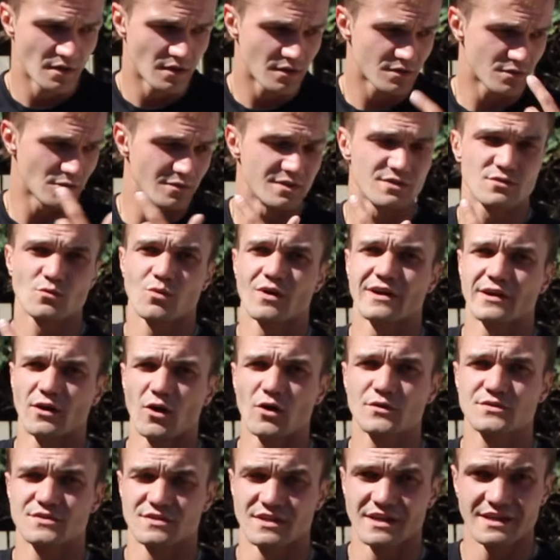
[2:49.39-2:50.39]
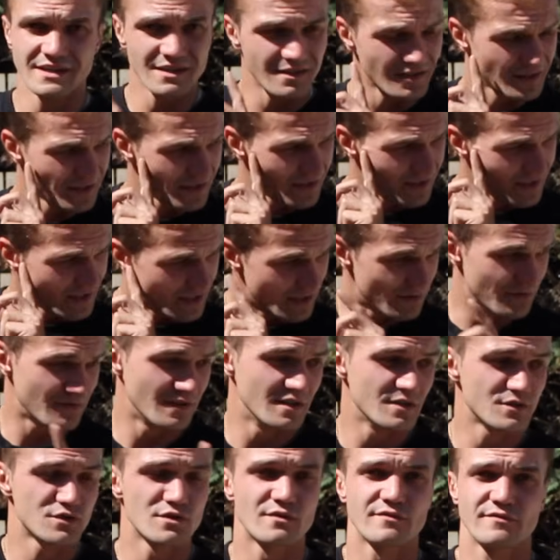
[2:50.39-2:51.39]
So it is quite hot today. If
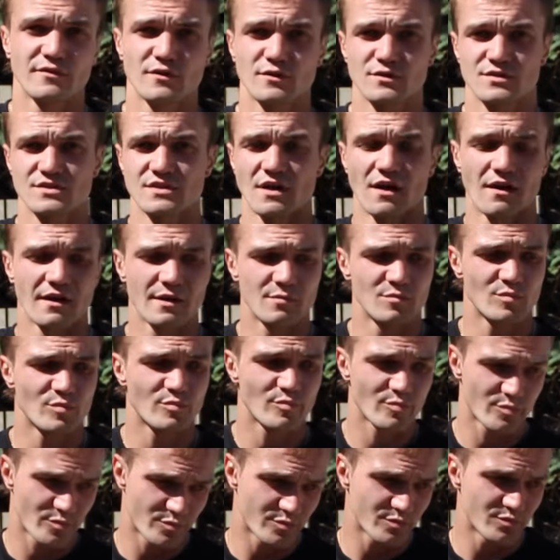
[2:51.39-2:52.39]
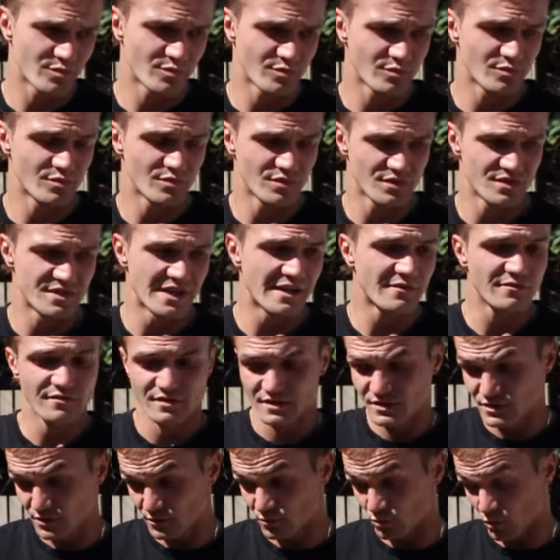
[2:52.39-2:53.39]
it is your first time,
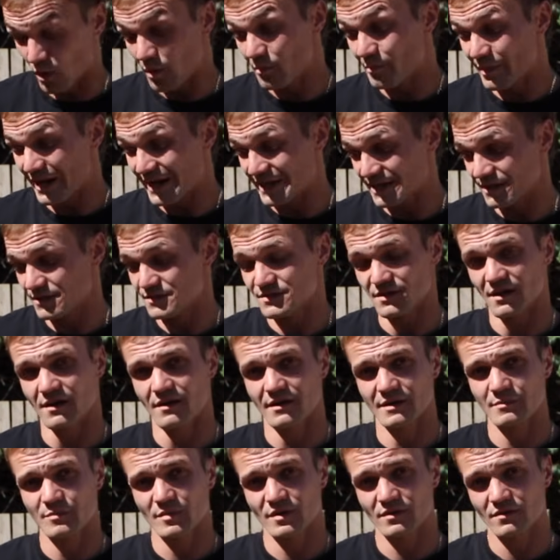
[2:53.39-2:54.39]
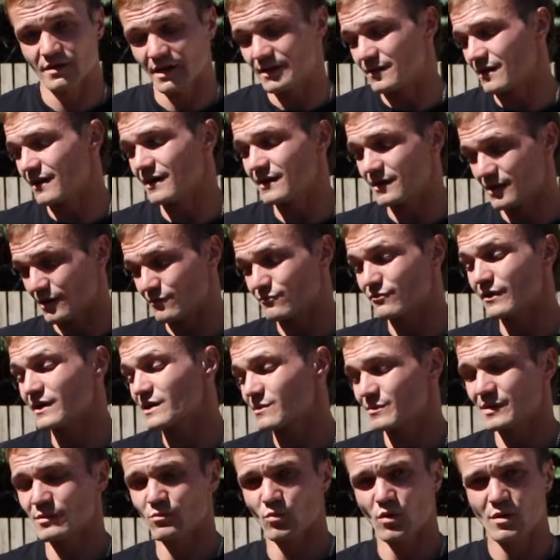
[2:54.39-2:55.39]
definitely do one bag at a time. I'd
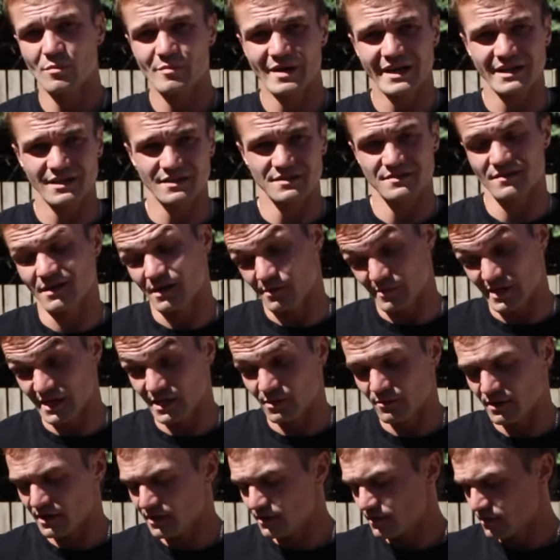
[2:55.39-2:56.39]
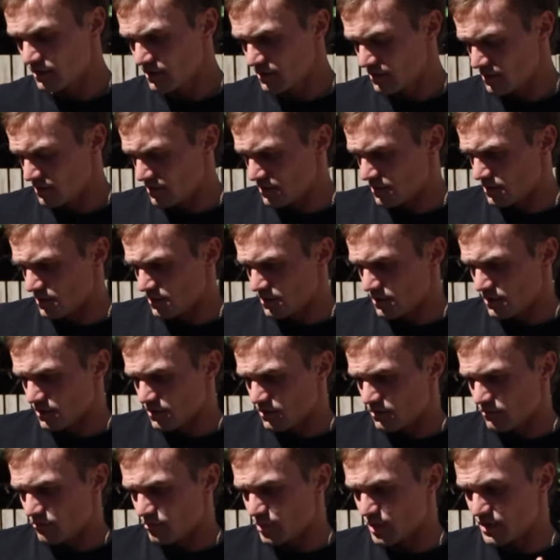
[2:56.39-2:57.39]
recommend one bag at a time anyway.
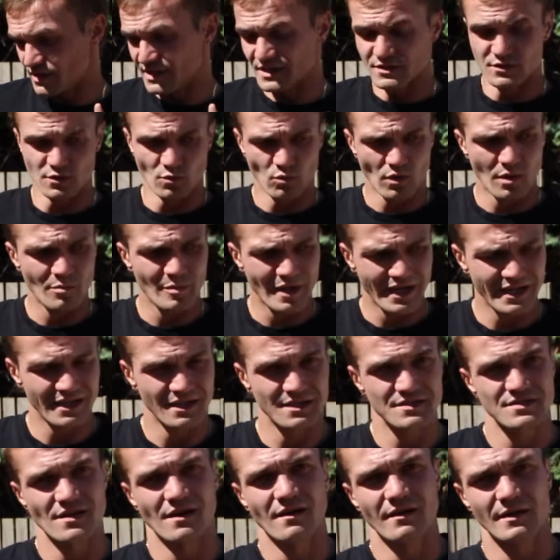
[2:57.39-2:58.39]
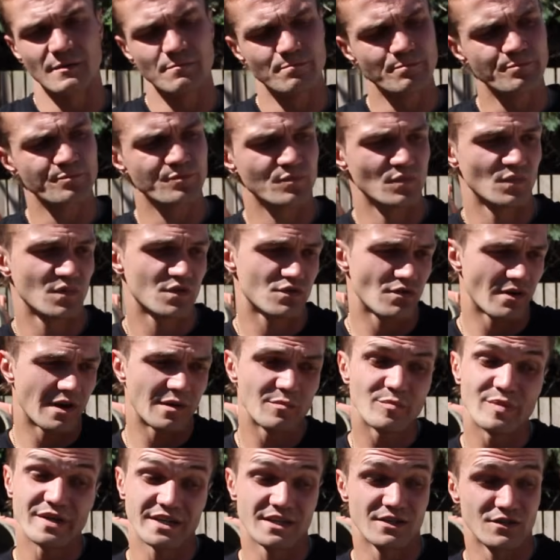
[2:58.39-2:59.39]
But yeah, do one bag at a time. Try
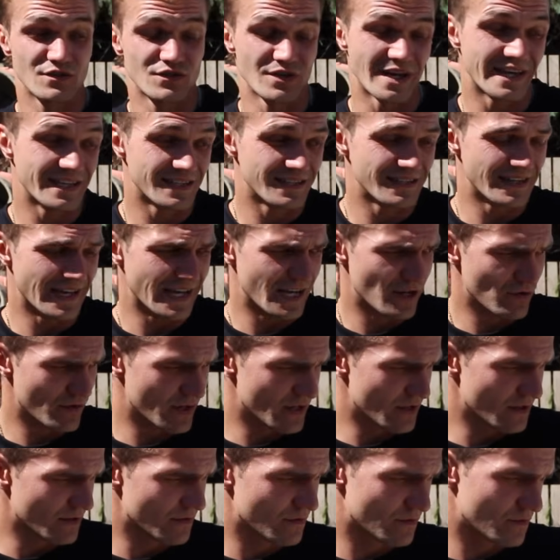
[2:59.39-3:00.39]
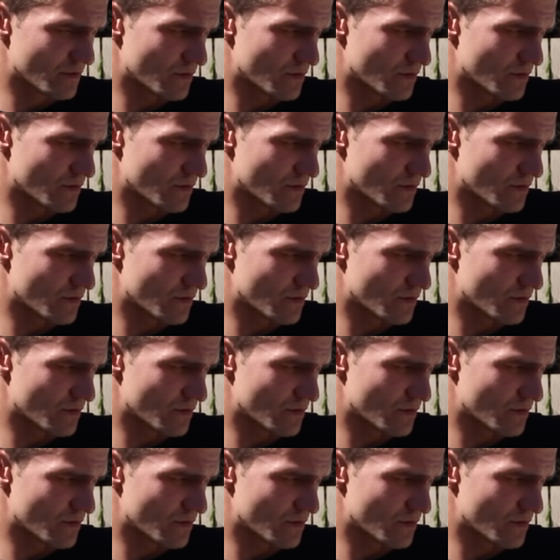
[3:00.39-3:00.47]
and pick a shaded area.